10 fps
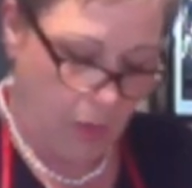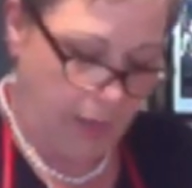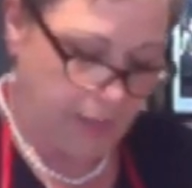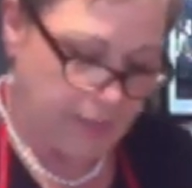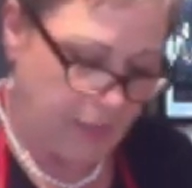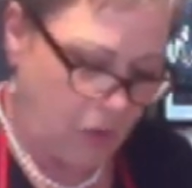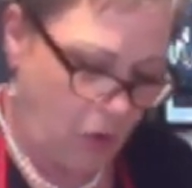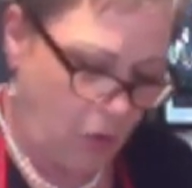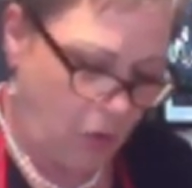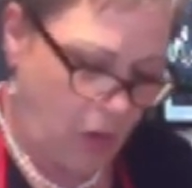It's, you know,
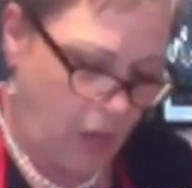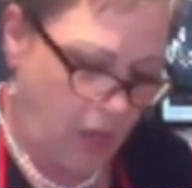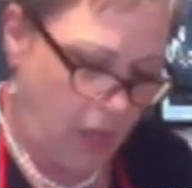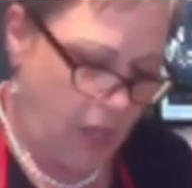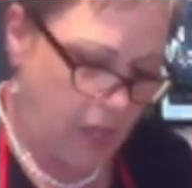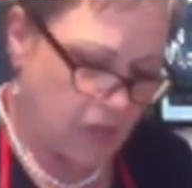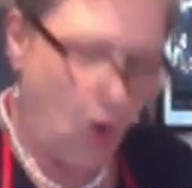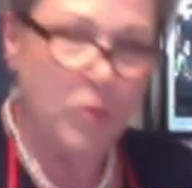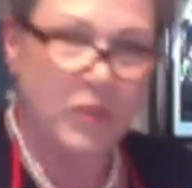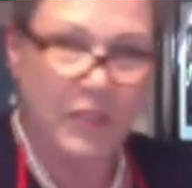it's
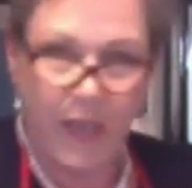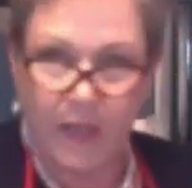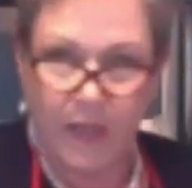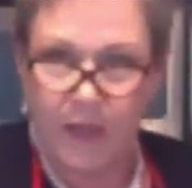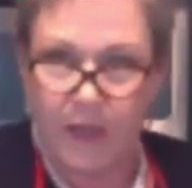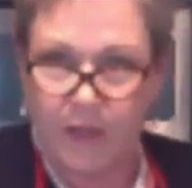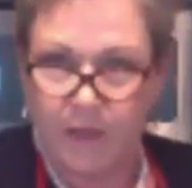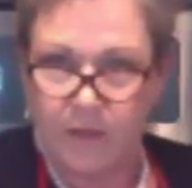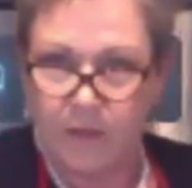almost like uh,